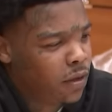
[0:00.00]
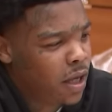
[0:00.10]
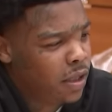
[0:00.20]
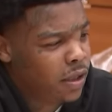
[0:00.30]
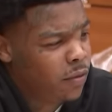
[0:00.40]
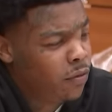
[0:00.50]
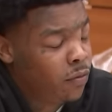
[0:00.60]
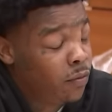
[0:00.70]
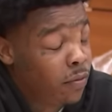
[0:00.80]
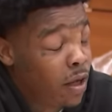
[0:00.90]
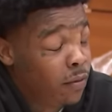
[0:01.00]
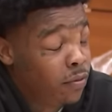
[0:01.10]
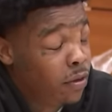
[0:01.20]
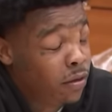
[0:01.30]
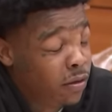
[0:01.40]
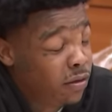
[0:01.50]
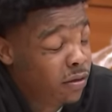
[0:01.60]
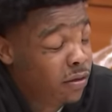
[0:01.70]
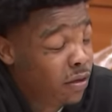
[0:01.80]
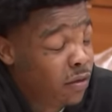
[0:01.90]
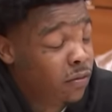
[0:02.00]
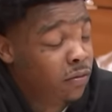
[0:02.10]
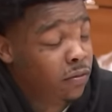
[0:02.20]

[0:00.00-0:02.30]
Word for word: I just remember, like, pulling up to the store.